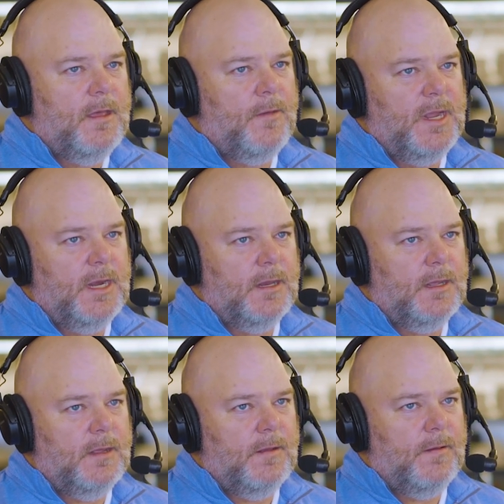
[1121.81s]
I mean,
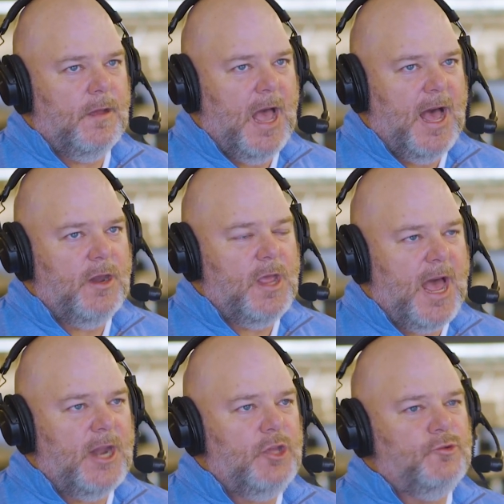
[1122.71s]
how
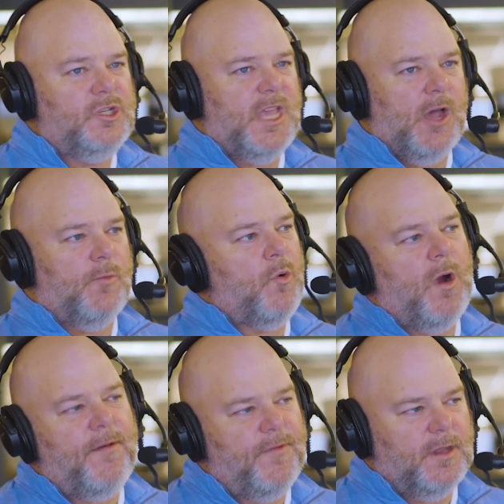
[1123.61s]
how do you scale
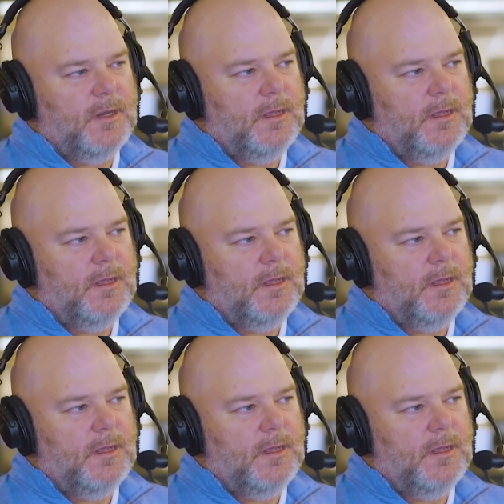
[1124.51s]
profit?